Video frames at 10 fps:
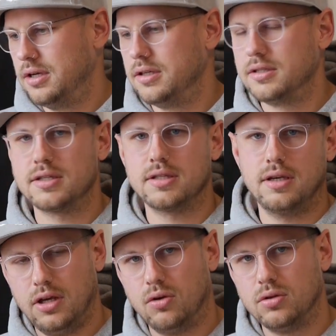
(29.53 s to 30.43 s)
It's
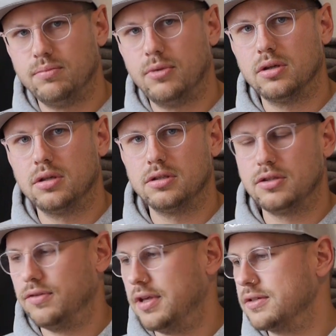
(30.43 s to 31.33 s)
the old model
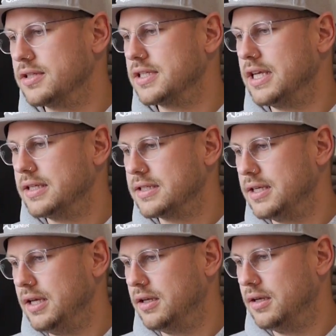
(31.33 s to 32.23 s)

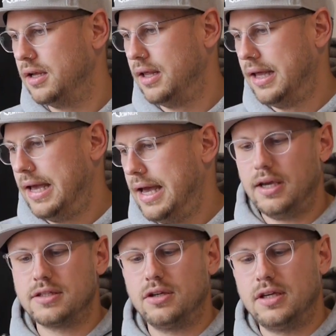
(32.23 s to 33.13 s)
2016.
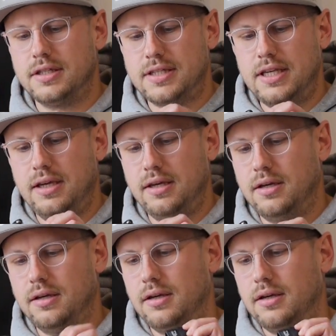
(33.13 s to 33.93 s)
As you can see,